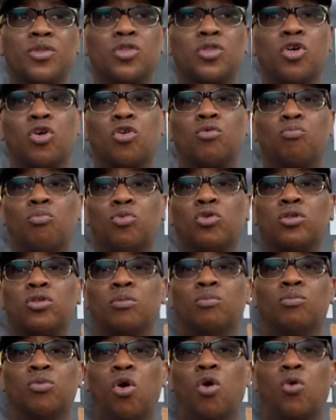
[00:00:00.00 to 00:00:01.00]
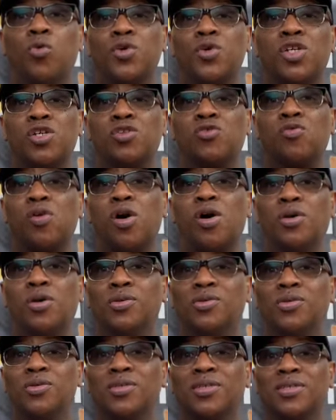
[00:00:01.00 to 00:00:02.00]
the more we
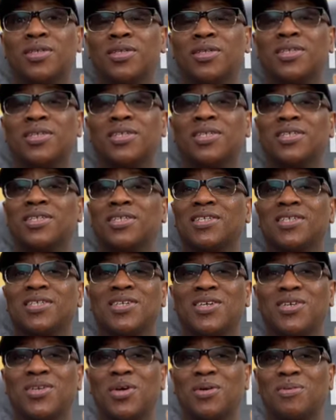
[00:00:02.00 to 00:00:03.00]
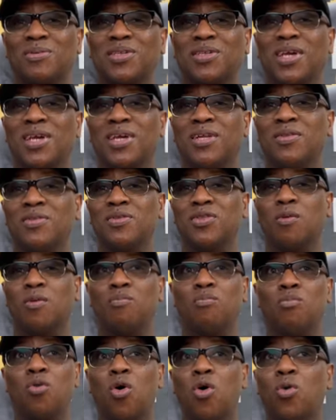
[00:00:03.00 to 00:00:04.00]
grow, you know what I'm saying? The
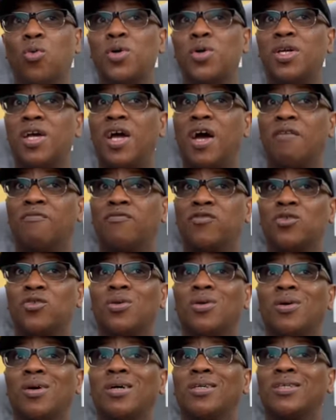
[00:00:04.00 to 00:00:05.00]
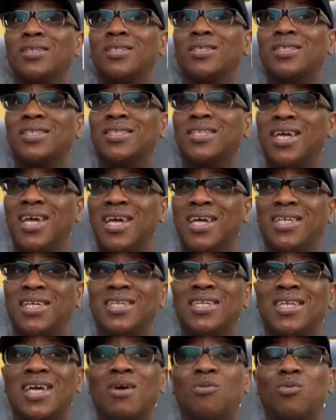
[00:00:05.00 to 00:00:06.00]
more we have to
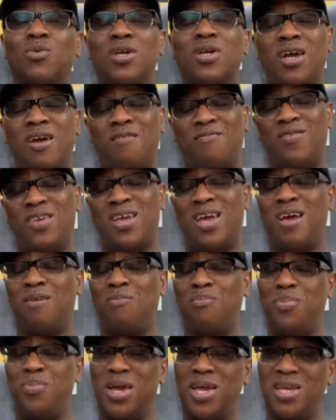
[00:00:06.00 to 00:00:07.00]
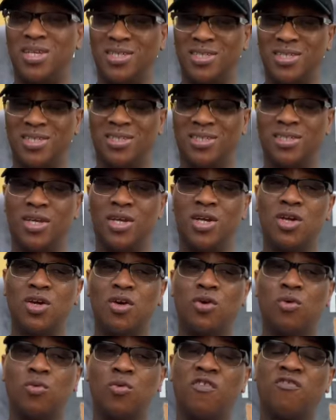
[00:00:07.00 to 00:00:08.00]
understand that we have to have patience
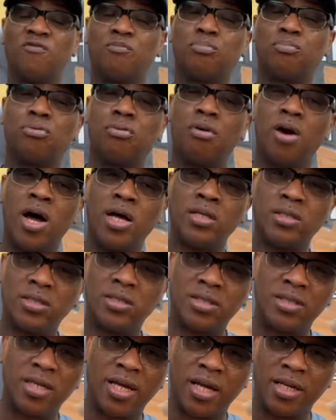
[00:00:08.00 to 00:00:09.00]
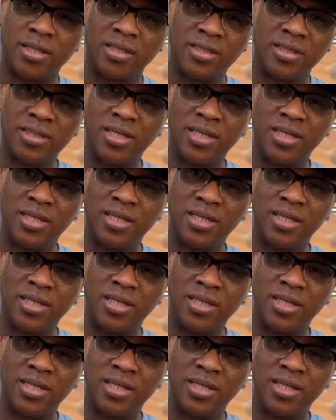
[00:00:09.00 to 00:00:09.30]
with process.